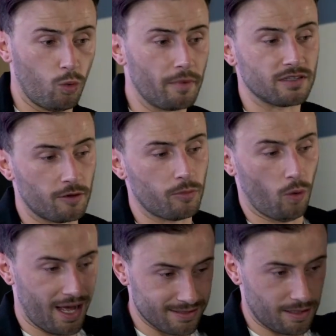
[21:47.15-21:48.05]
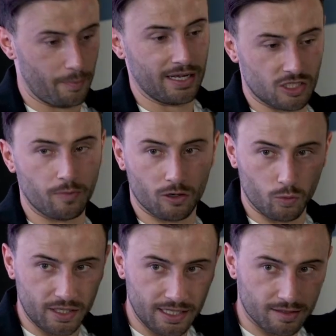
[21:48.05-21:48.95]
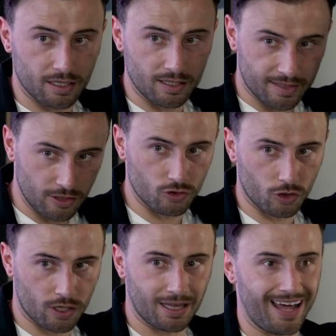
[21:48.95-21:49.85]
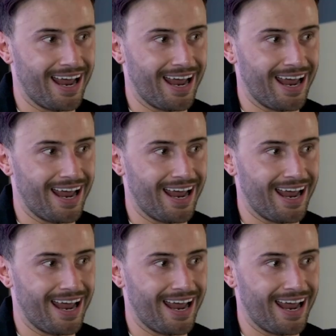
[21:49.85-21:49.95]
Women's football is the benchmark. We need to continue to look at that.